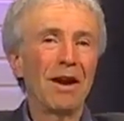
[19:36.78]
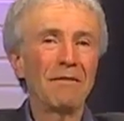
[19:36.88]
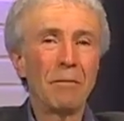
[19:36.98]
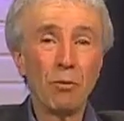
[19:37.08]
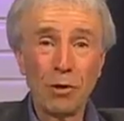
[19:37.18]

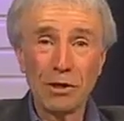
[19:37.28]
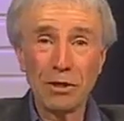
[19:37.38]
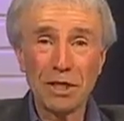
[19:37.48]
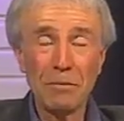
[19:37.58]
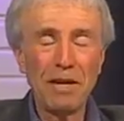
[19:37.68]
From the
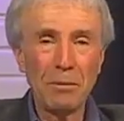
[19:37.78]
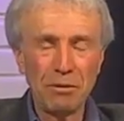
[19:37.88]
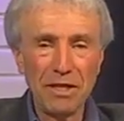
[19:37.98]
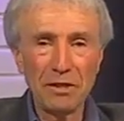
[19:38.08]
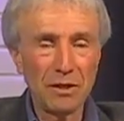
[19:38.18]
Wilderness Committee,
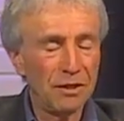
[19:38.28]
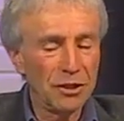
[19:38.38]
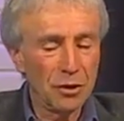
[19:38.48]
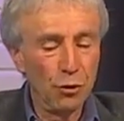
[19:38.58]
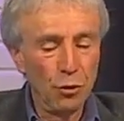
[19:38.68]
please
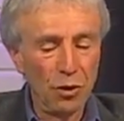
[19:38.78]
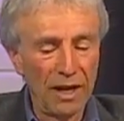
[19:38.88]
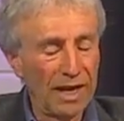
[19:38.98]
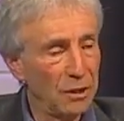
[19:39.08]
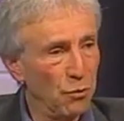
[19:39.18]
just Google,
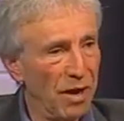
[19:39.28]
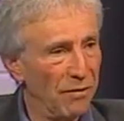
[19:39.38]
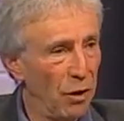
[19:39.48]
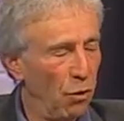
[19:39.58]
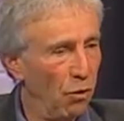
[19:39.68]
I guess,
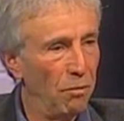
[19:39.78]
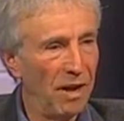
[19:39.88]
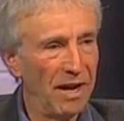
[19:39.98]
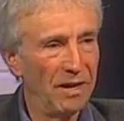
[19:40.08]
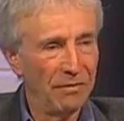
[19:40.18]
Raven Coal
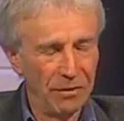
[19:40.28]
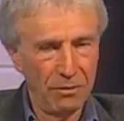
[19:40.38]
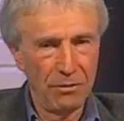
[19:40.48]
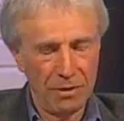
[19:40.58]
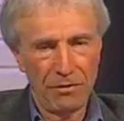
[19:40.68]
Mine if
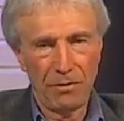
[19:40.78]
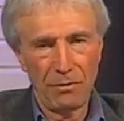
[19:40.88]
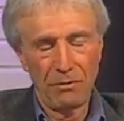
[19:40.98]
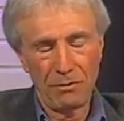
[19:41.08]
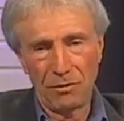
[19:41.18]

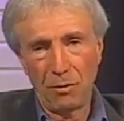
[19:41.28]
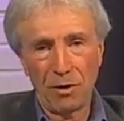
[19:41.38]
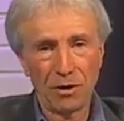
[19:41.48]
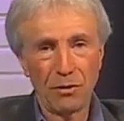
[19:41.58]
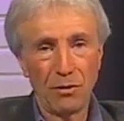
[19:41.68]
you don't want to go